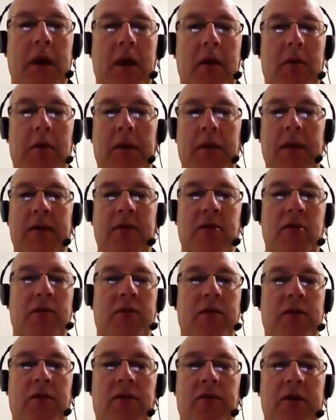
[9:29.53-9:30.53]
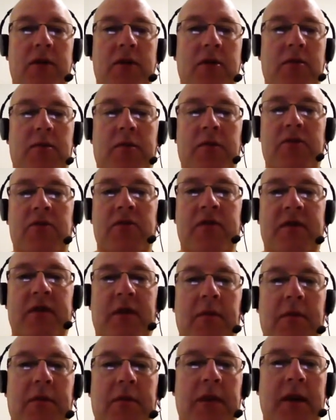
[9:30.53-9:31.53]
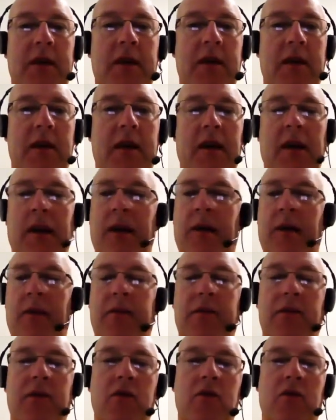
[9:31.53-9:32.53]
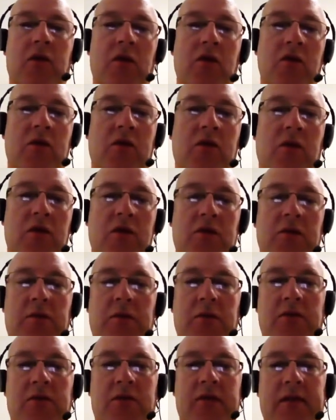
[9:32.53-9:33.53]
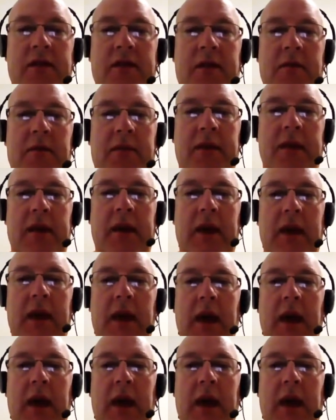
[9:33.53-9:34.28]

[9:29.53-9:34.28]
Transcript: Please do feel free to purchase something. If you don't want to purchase something,